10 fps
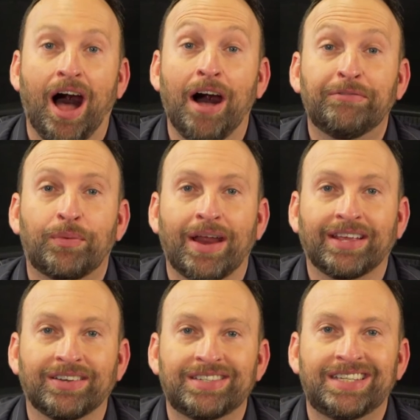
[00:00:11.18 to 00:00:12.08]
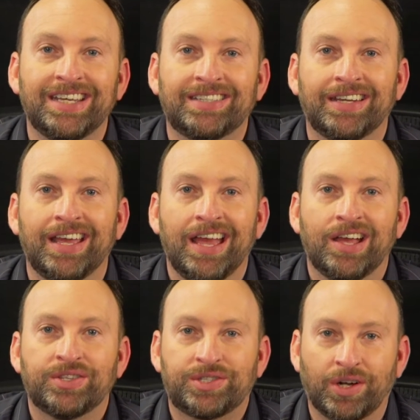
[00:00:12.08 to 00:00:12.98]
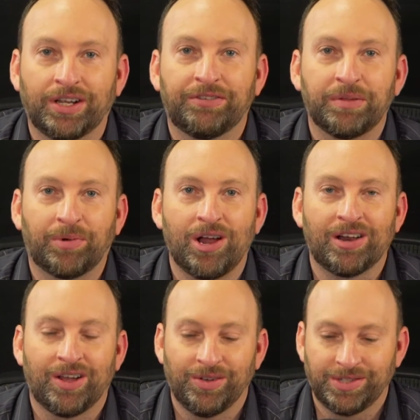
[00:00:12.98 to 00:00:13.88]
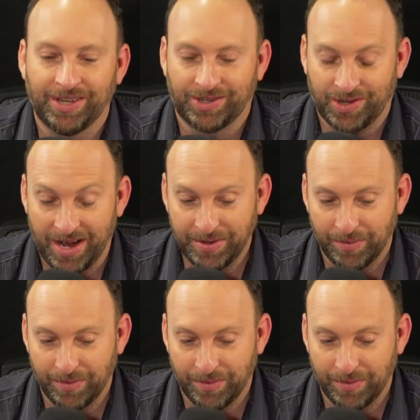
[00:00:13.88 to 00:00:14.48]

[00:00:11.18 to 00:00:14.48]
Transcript: of the regular season. Certainly for the Broncos, they're trying to